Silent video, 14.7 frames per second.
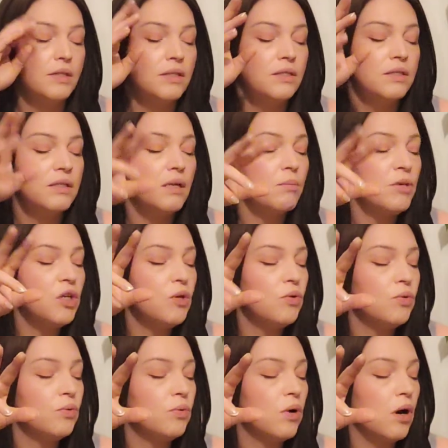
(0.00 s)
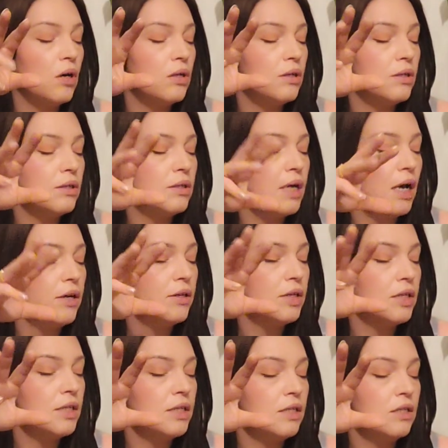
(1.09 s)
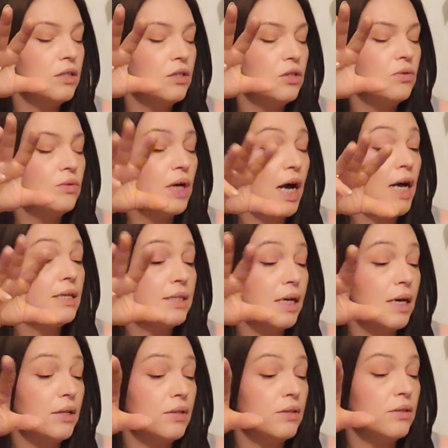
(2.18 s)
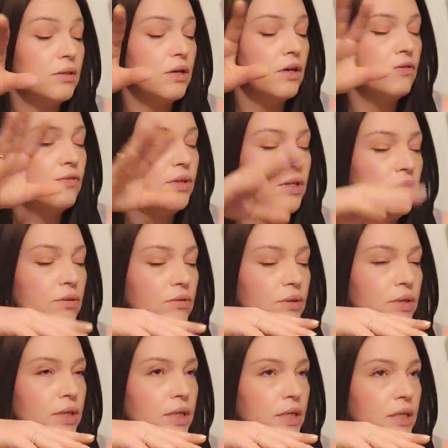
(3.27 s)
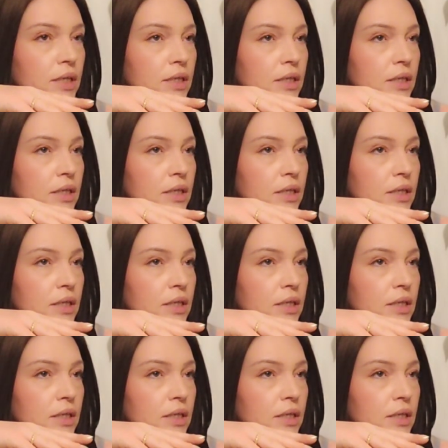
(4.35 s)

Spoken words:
Some of you are tired you got tired of hearing